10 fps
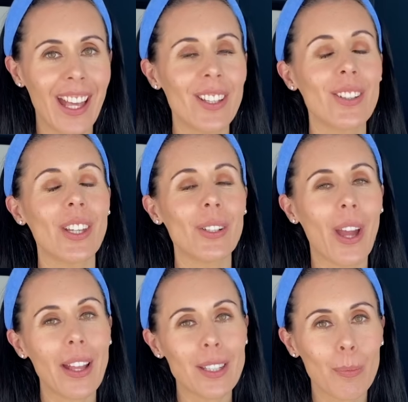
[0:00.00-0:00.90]
So you're
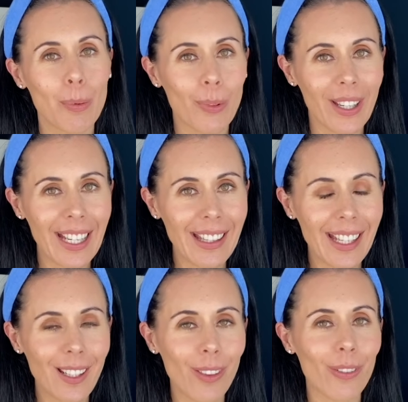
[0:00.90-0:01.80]
going to breathe
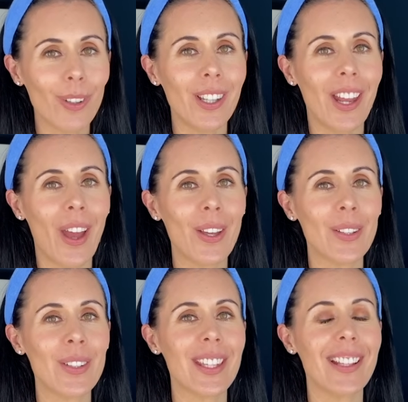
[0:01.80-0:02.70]
in through the
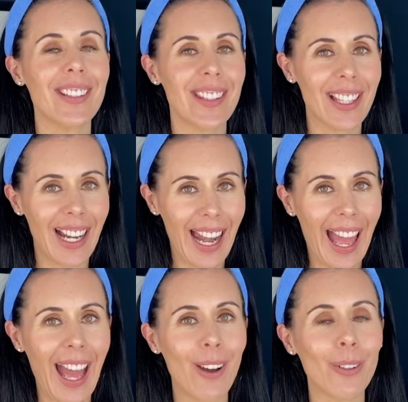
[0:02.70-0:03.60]
nose and just
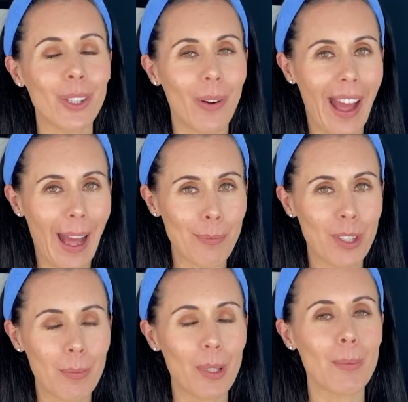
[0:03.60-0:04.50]
allow your
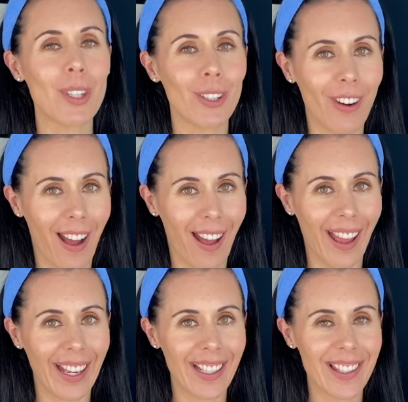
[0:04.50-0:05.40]
abdomen to
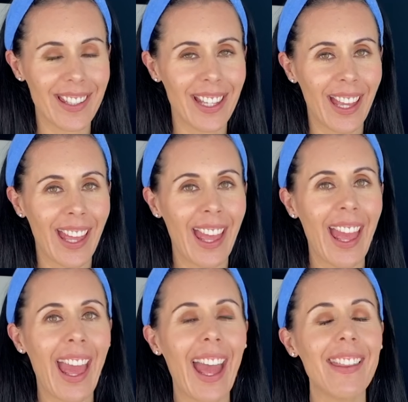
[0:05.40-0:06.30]
rise.
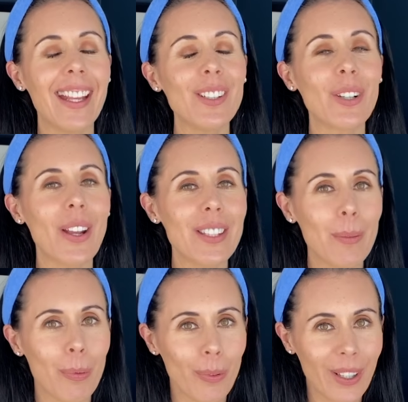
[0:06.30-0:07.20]
And then you're going
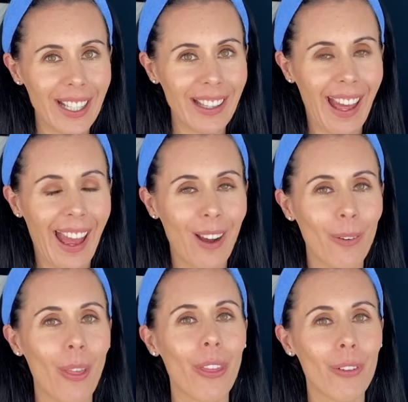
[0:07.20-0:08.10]
to breathe
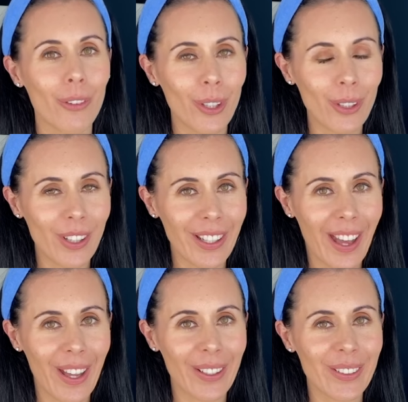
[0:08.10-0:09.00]
out through the
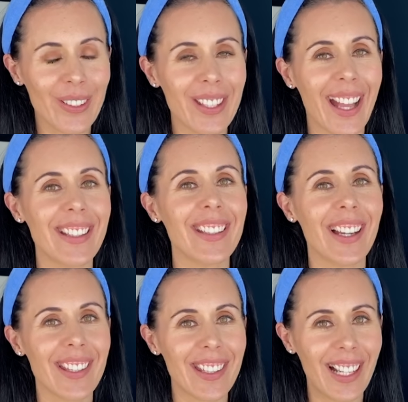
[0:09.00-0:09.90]
nose and
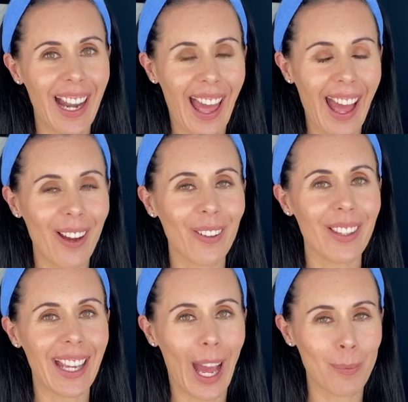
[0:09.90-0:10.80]
just allow
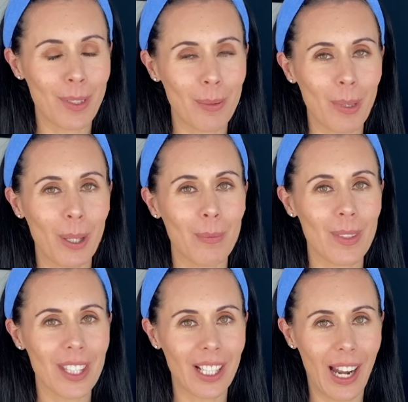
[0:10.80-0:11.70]
the
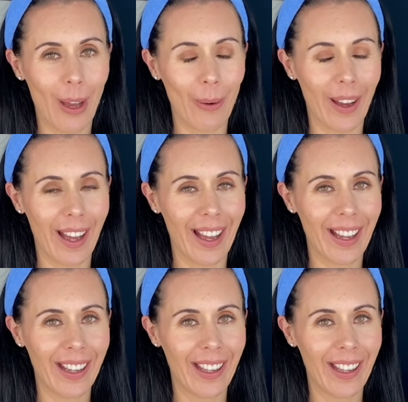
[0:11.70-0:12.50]
abdomen to lower.